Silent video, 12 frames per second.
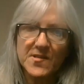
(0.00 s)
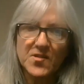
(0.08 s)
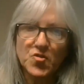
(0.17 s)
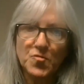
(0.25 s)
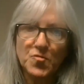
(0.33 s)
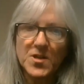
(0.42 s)

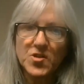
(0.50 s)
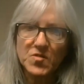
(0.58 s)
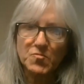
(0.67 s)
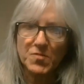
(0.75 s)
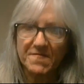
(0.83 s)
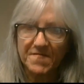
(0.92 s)
situations
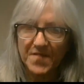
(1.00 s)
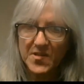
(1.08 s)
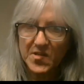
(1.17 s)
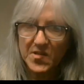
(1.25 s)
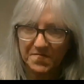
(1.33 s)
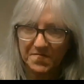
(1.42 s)
where
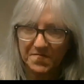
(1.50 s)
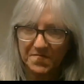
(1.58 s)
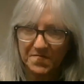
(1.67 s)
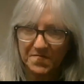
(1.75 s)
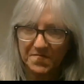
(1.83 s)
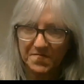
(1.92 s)

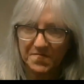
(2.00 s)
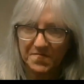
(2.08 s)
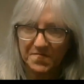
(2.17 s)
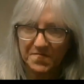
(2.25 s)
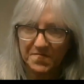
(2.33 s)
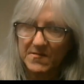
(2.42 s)

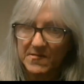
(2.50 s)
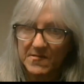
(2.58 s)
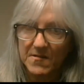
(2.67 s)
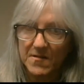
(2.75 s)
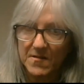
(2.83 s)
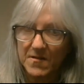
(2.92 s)
face-to-face
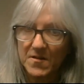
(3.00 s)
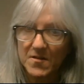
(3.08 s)
is